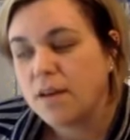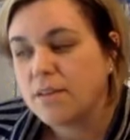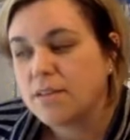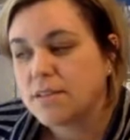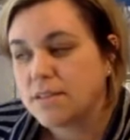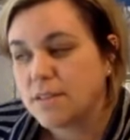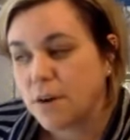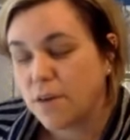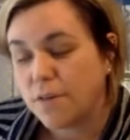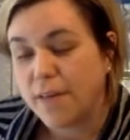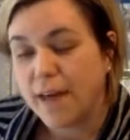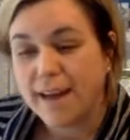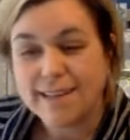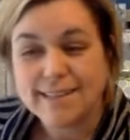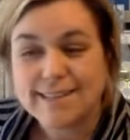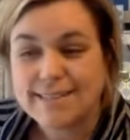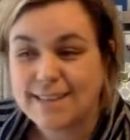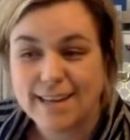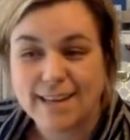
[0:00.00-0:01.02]
So that
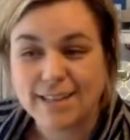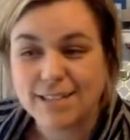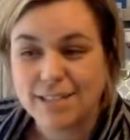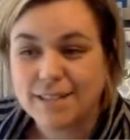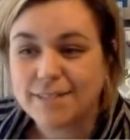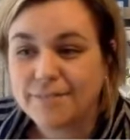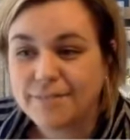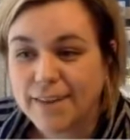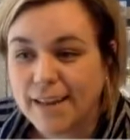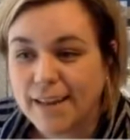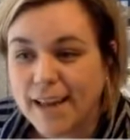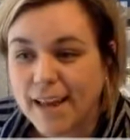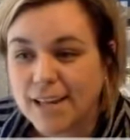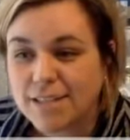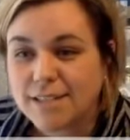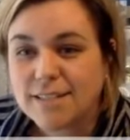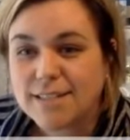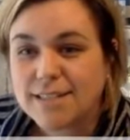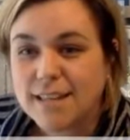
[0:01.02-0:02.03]
is Kinship
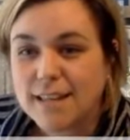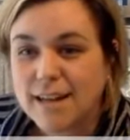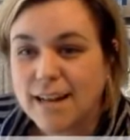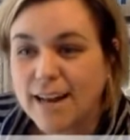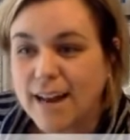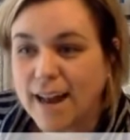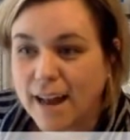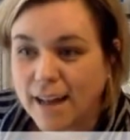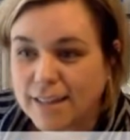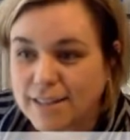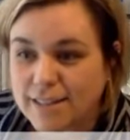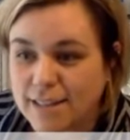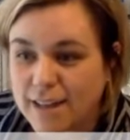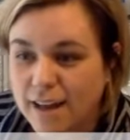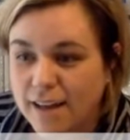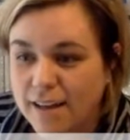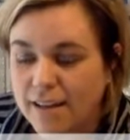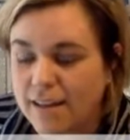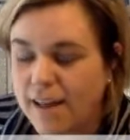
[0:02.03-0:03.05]
Vacations in a
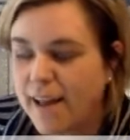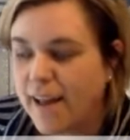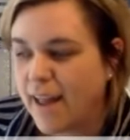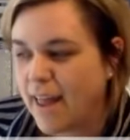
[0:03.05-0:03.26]
nutshell.